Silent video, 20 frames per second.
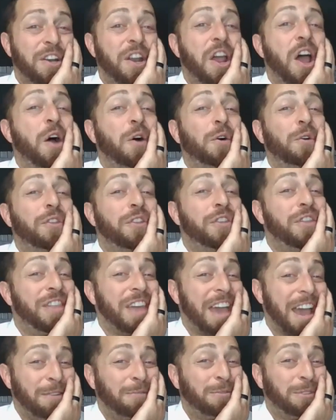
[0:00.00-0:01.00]
No,
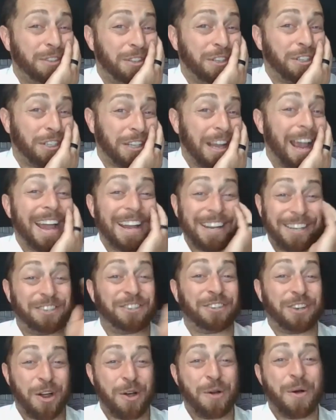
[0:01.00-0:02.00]
that was the
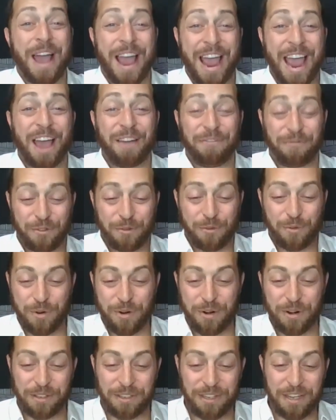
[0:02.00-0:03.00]
sideshow
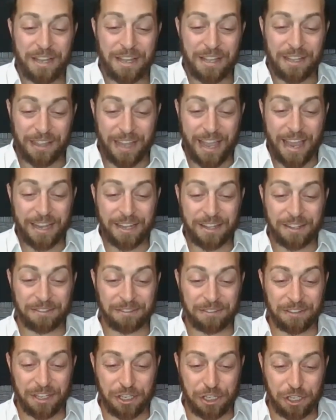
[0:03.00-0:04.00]
afterwards. Like,
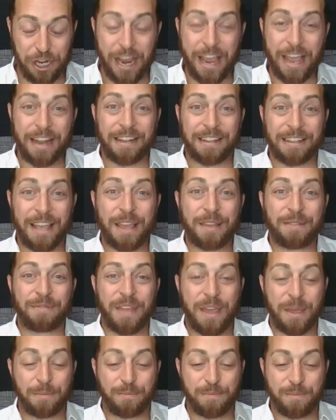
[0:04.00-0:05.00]
legit, they
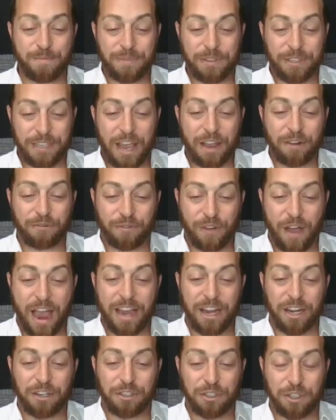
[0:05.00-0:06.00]
set
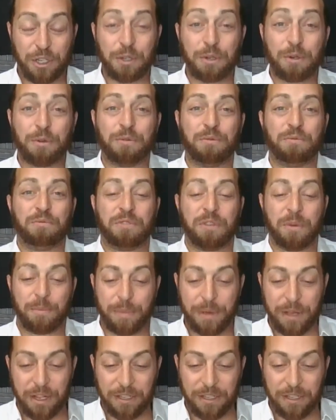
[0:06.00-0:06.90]
fire to the